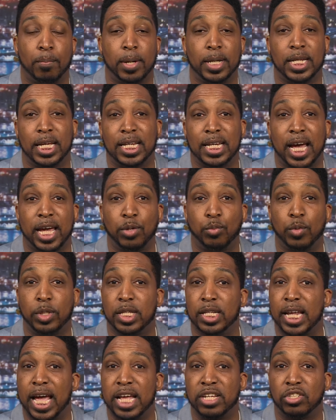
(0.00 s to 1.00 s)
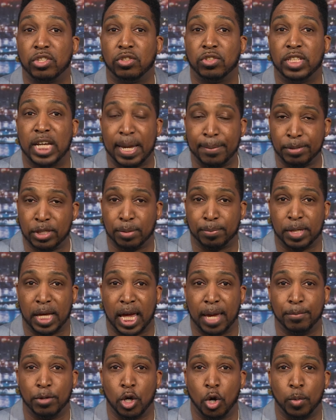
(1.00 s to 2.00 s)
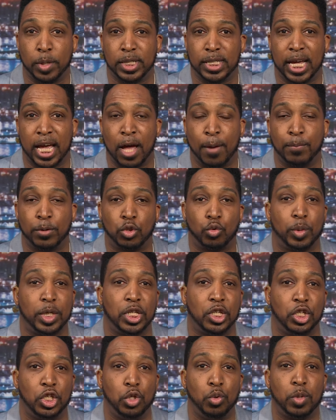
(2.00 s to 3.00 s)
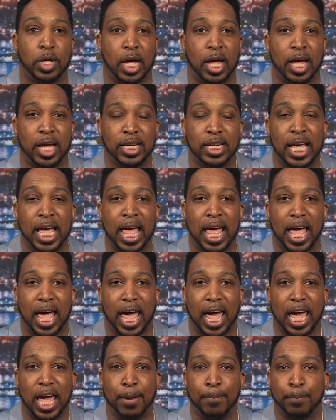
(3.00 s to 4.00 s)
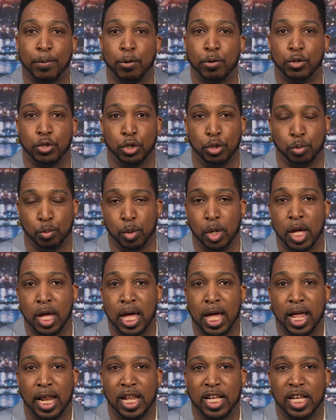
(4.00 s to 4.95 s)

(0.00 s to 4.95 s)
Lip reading: on Monday night with the national championship game going down between UConn and Purdue.